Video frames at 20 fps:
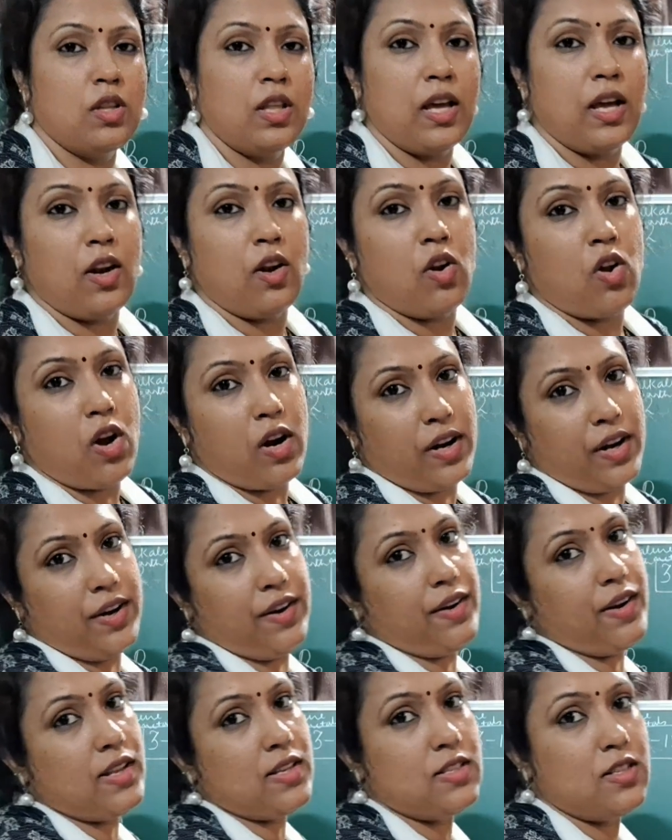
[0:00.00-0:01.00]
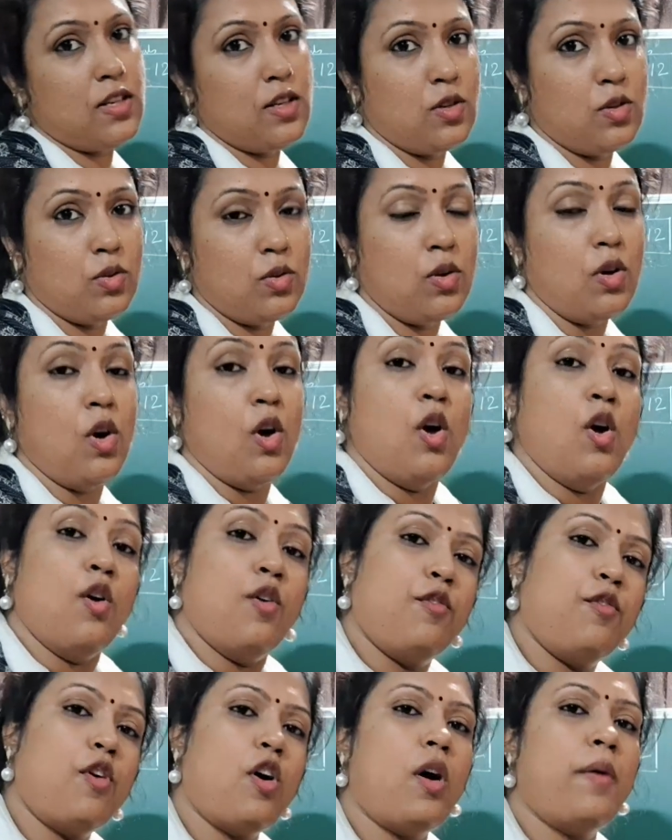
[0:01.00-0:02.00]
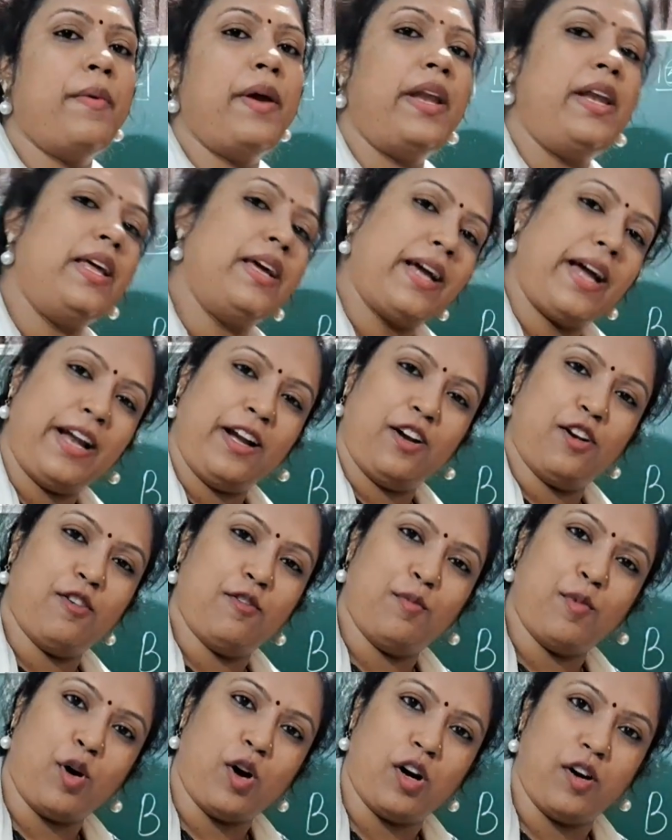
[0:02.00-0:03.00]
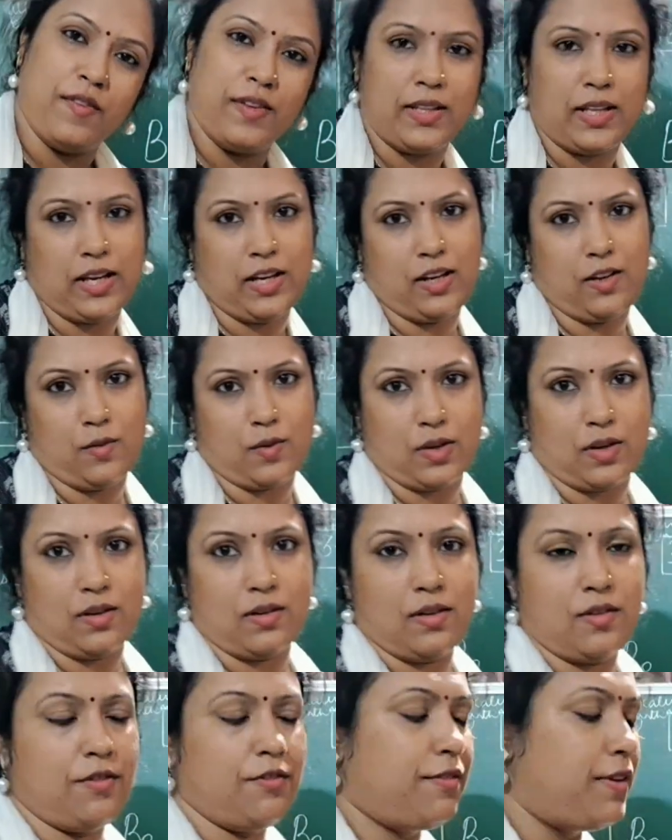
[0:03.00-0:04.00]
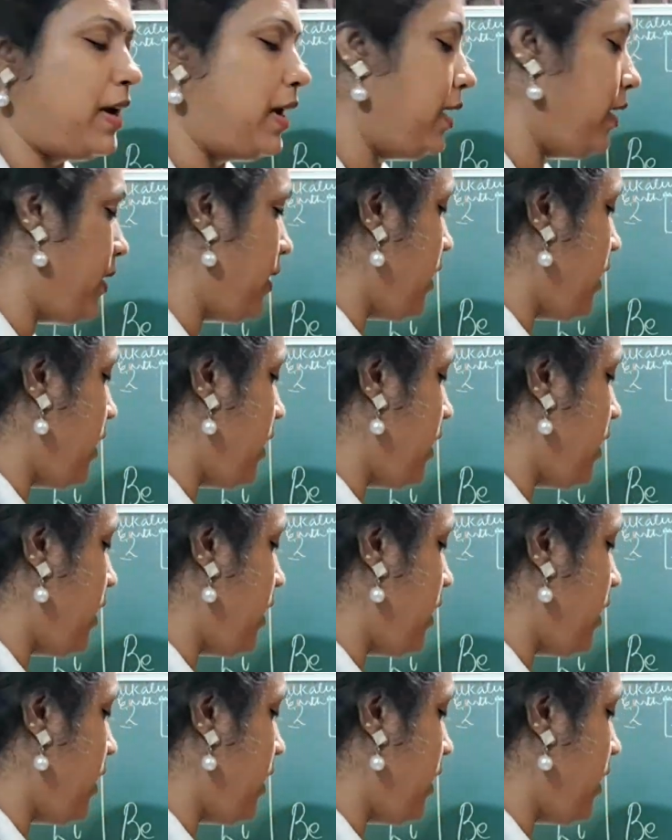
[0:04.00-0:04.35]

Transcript: they are not interested to form any kind of bond with anyone. Fine.